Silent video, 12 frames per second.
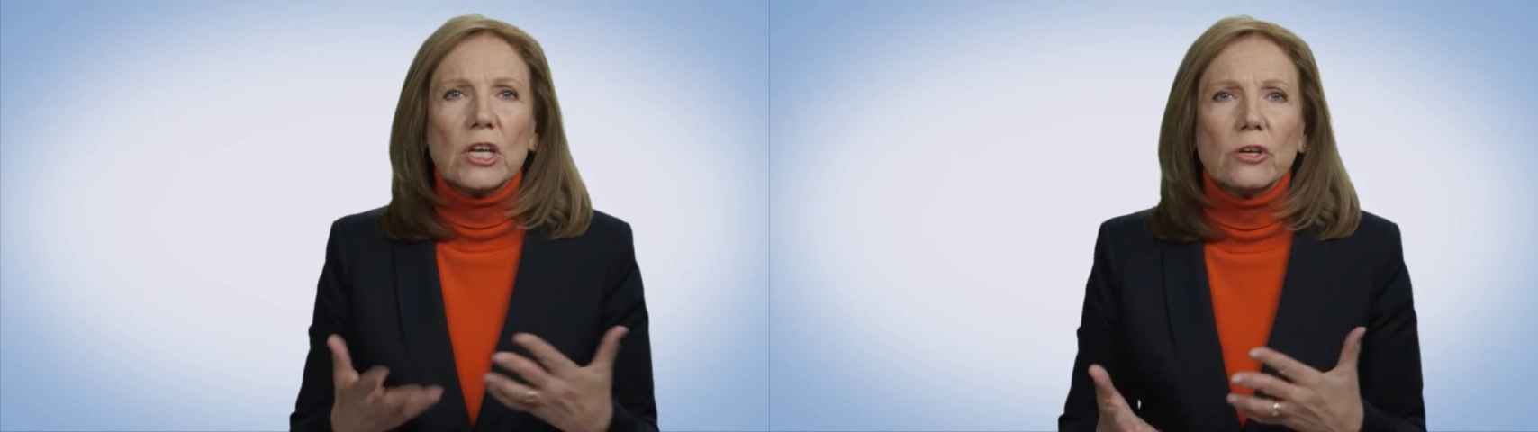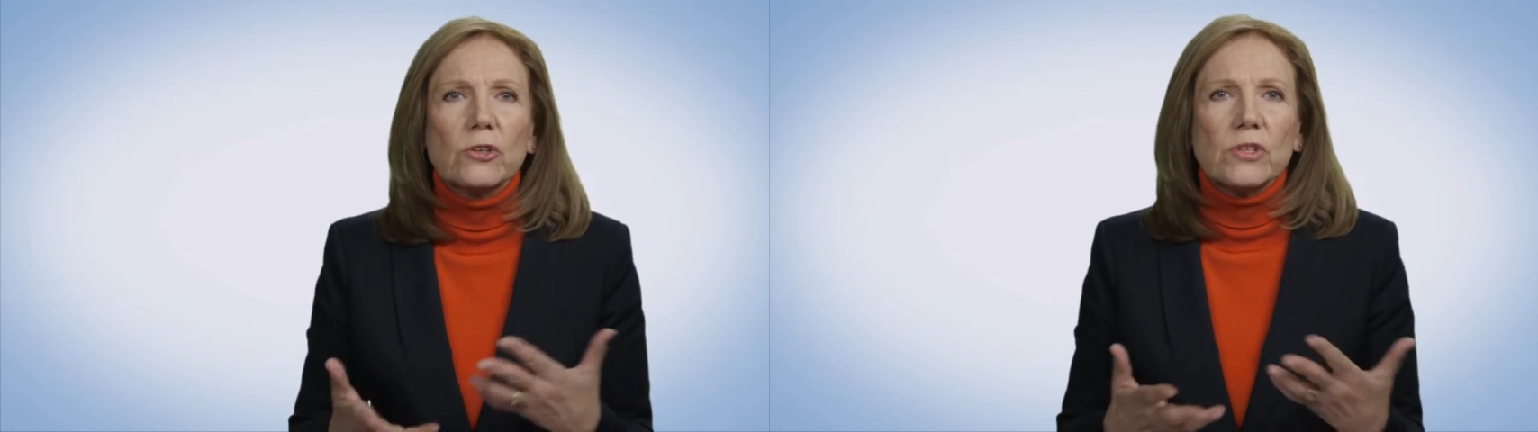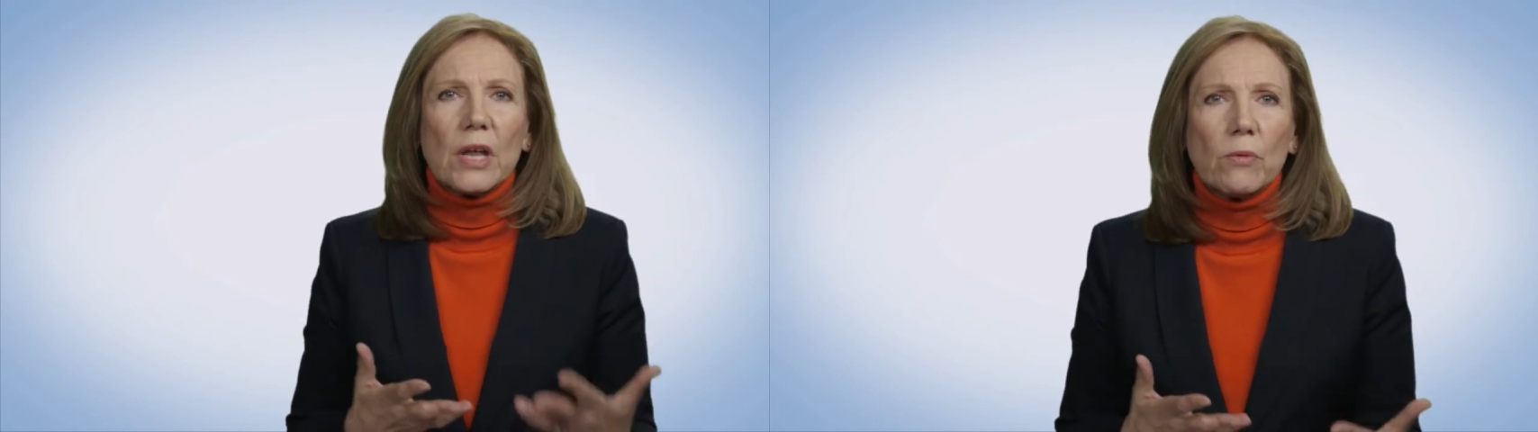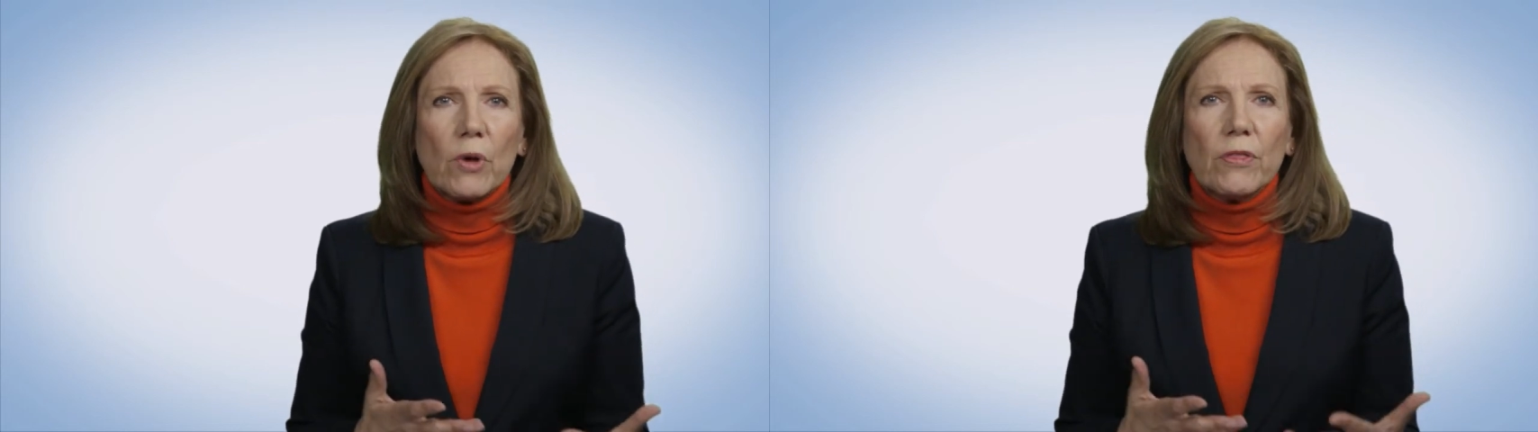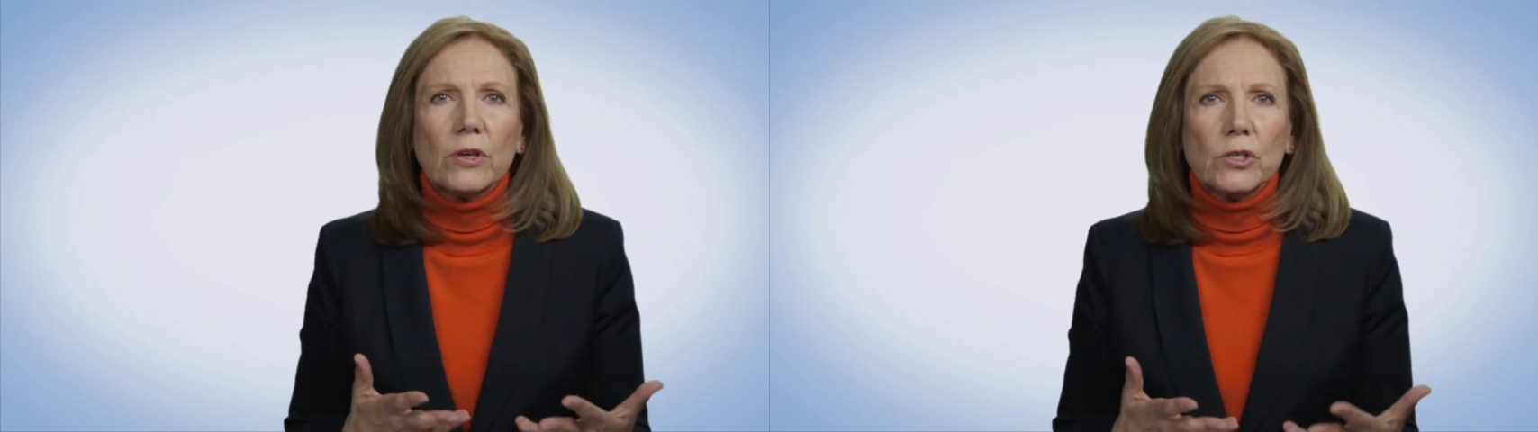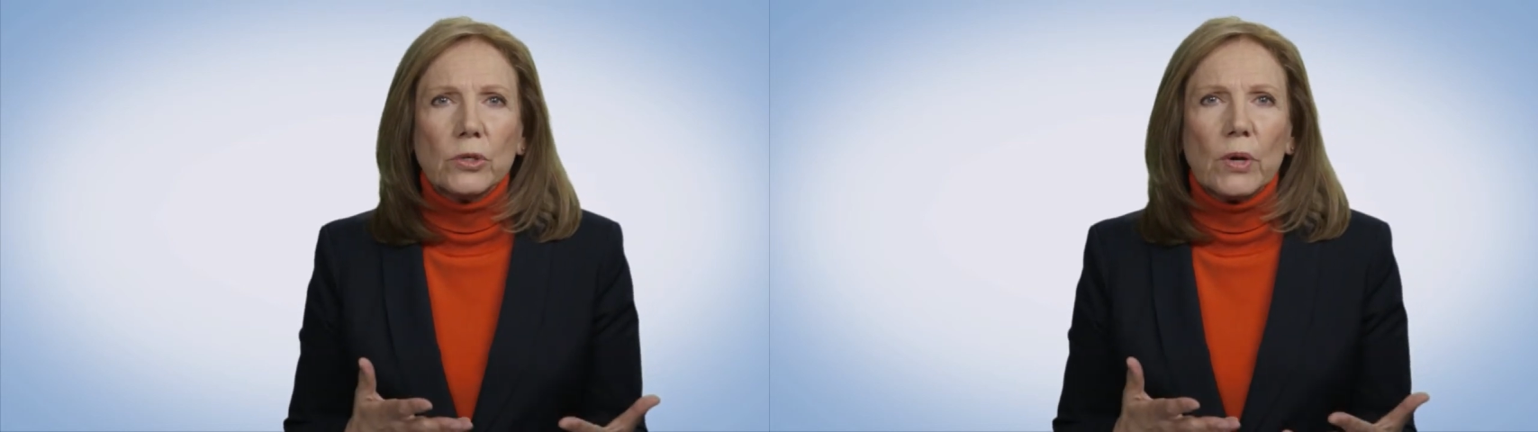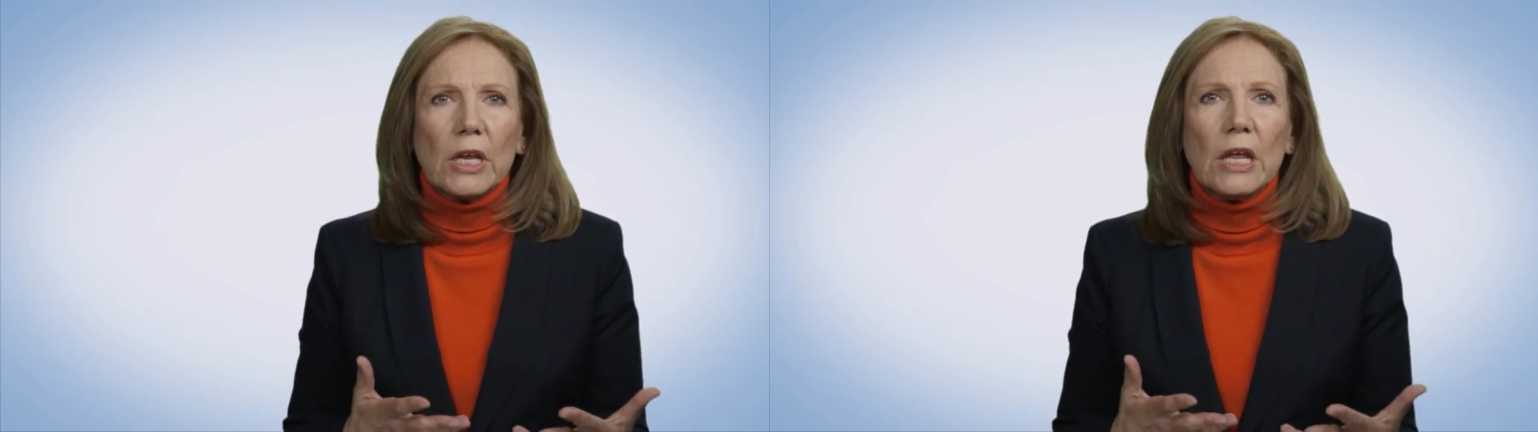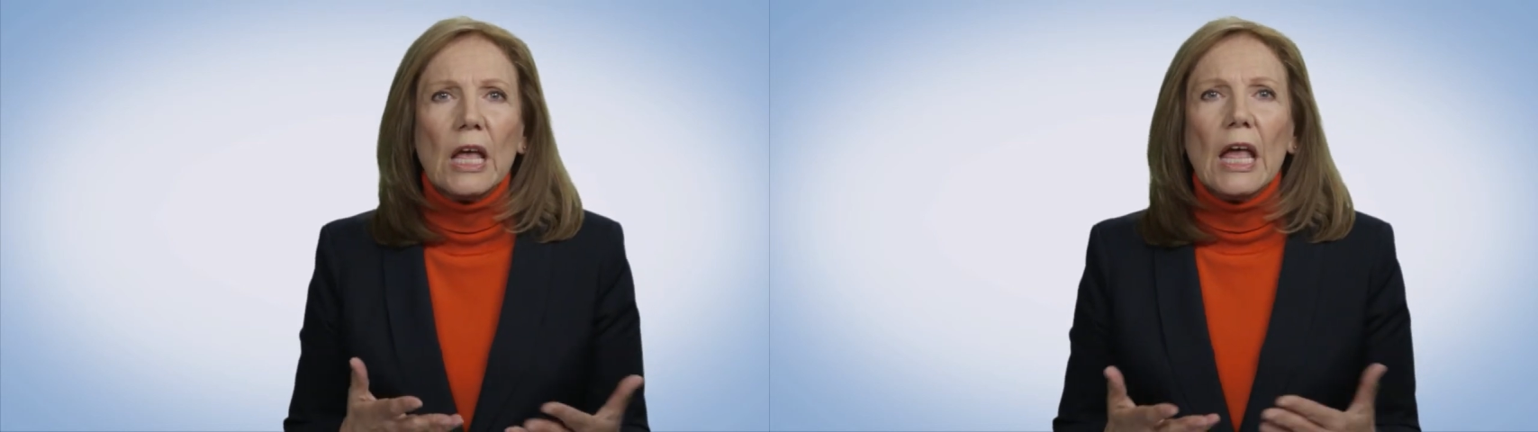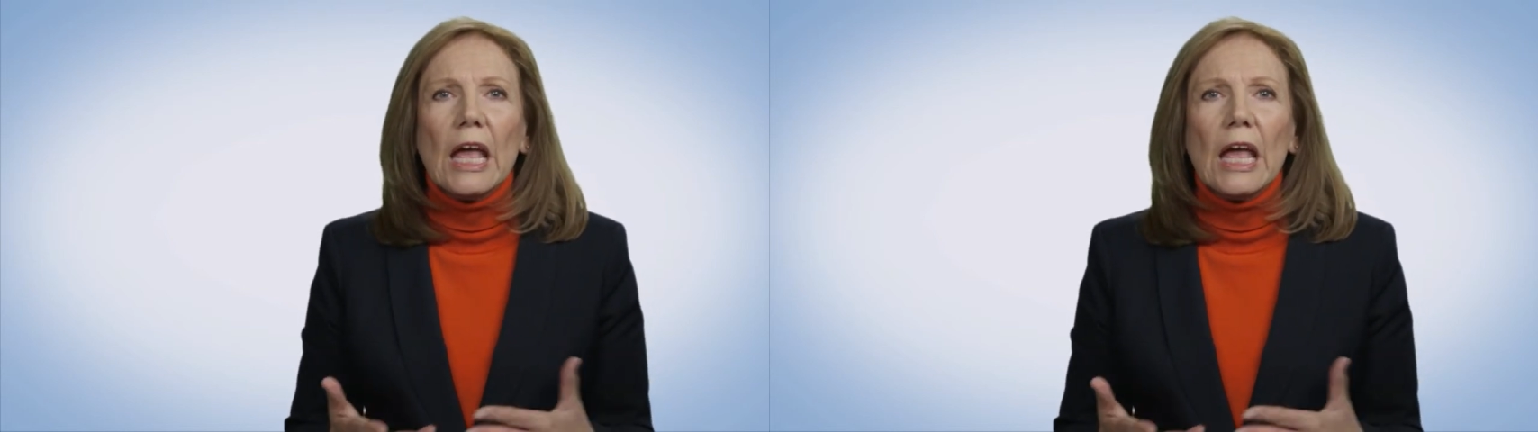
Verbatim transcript: and understand what they're doing,